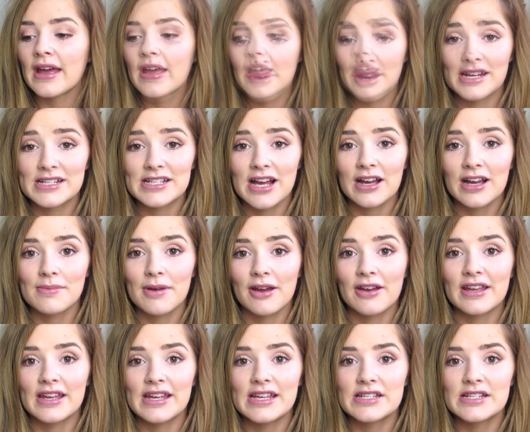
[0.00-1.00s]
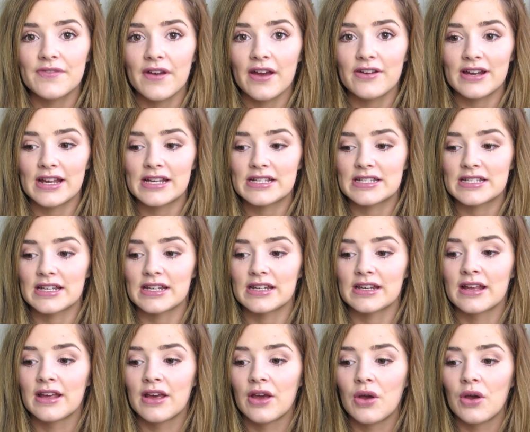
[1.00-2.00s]
I'm going to talk about each
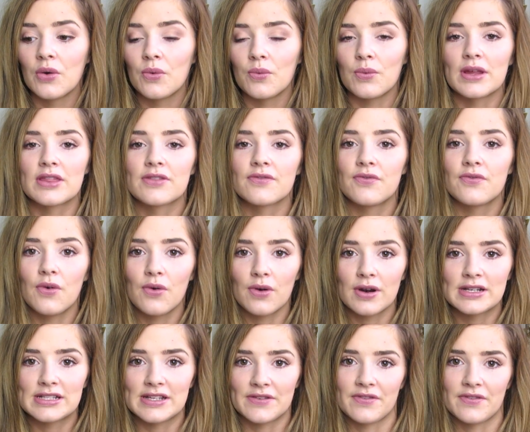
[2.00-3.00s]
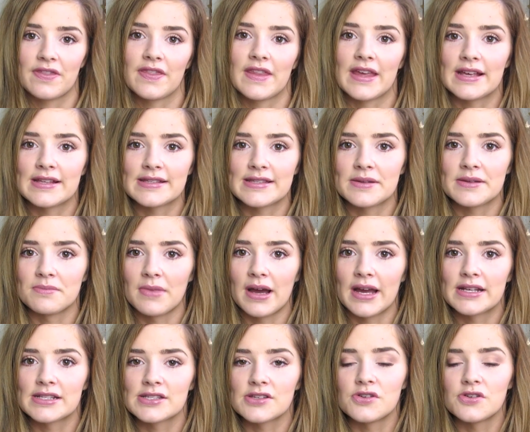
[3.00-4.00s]
foundation with 4 different things in
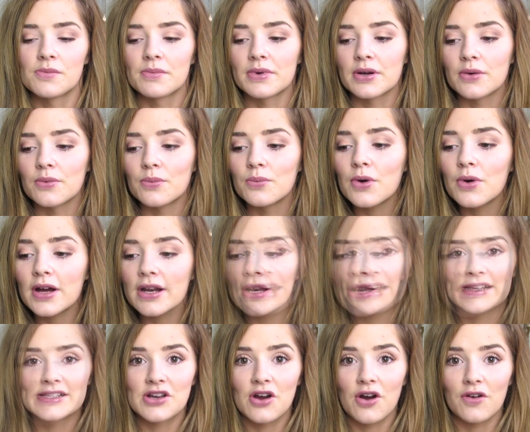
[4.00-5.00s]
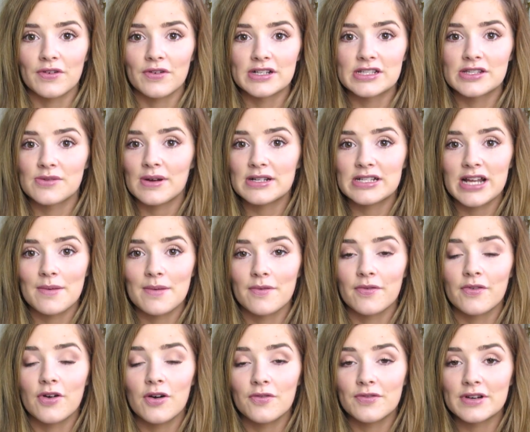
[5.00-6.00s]
mind. So number 1 is coverage, so what type
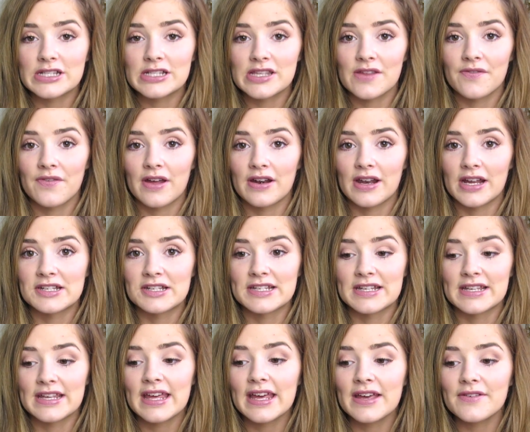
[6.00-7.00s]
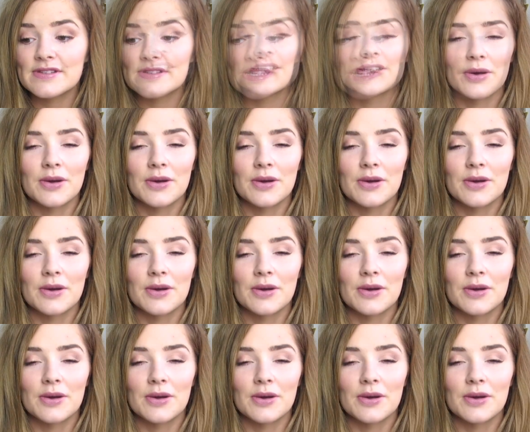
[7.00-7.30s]
of coverage the foundation gives.